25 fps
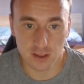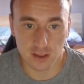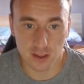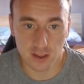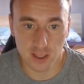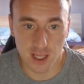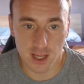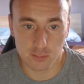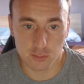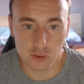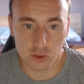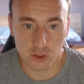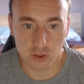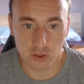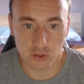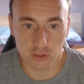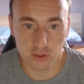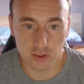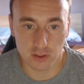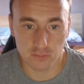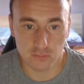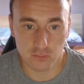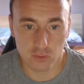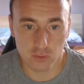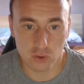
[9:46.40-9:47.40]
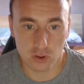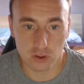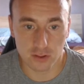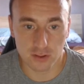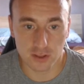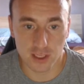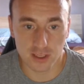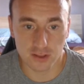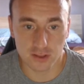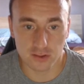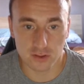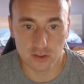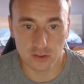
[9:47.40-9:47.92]
capturing on d4,
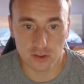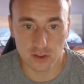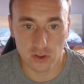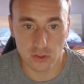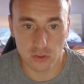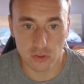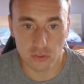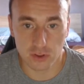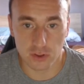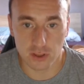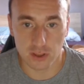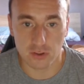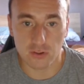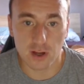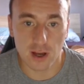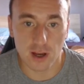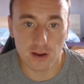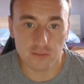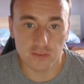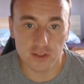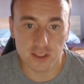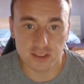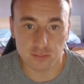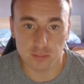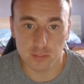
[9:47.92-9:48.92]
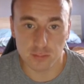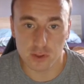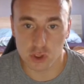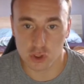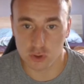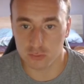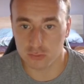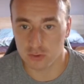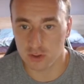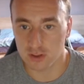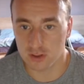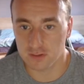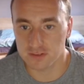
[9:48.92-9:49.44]
knight to d3, you have this
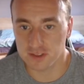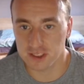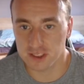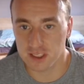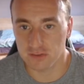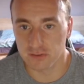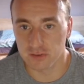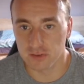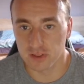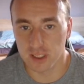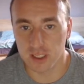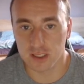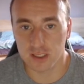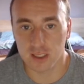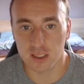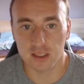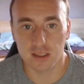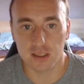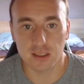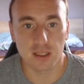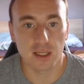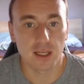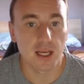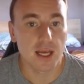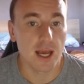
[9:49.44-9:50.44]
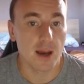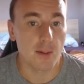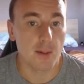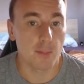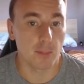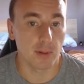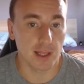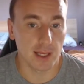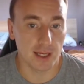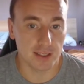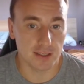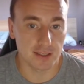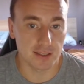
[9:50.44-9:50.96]
bishop to f7, and then
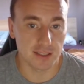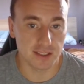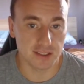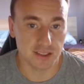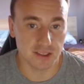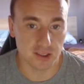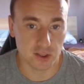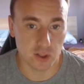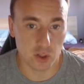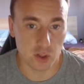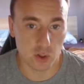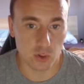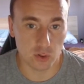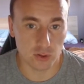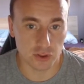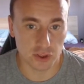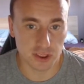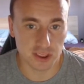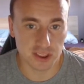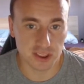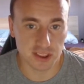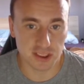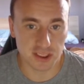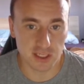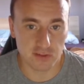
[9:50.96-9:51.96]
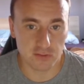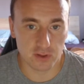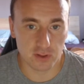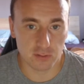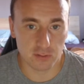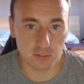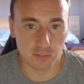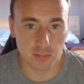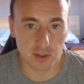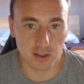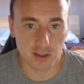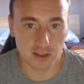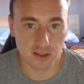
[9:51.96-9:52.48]
black needs to go on
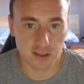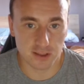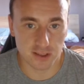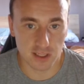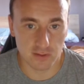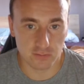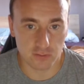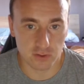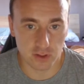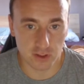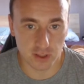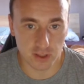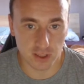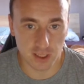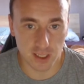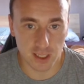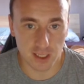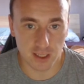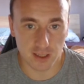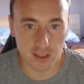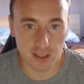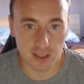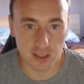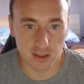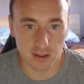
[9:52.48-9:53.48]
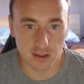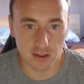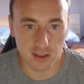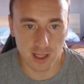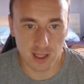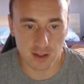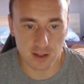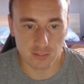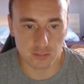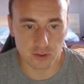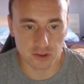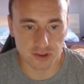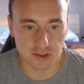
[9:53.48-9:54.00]
g7, because after king
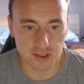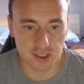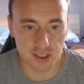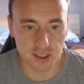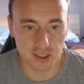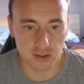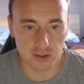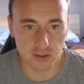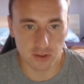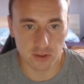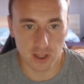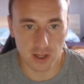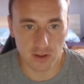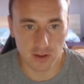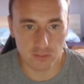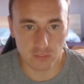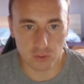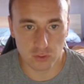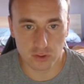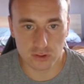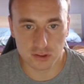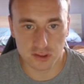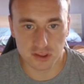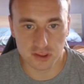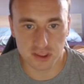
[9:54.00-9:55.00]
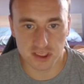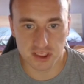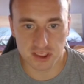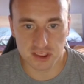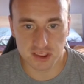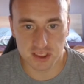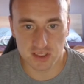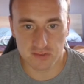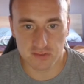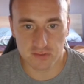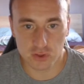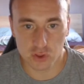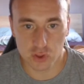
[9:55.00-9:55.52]
captures here, you have rook to
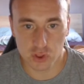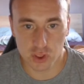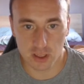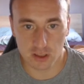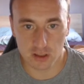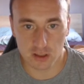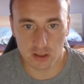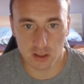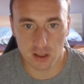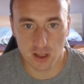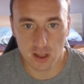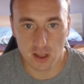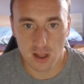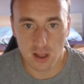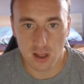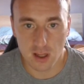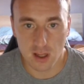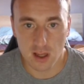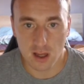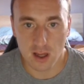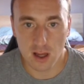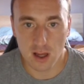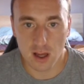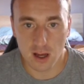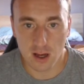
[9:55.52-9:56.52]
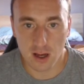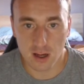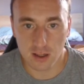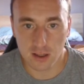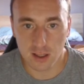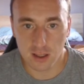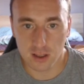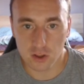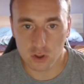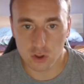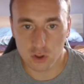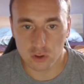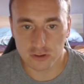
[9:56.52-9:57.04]
c7 check,
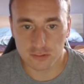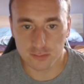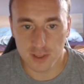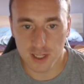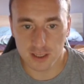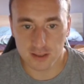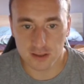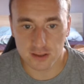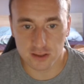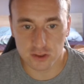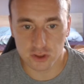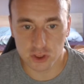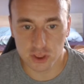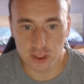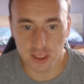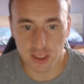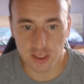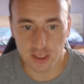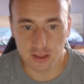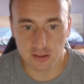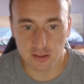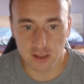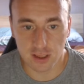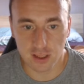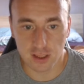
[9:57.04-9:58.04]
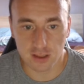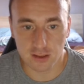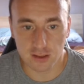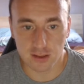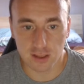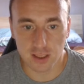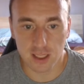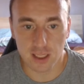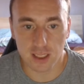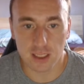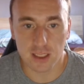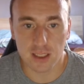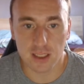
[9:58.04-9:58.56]
king goes back to g8, and
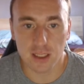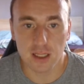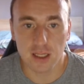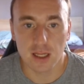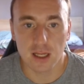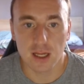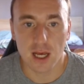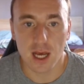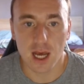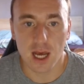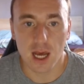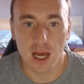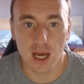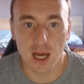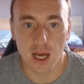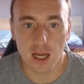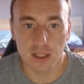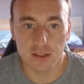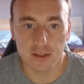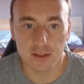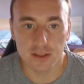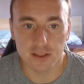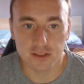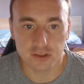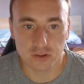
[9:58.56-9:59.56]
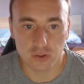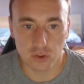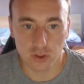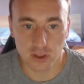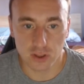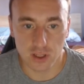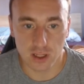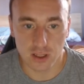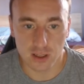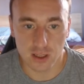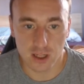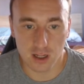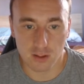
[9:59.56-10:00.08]
then this rook
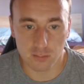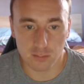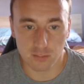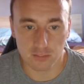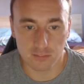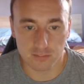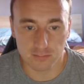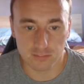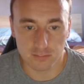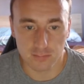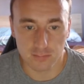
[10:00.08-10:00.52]
can come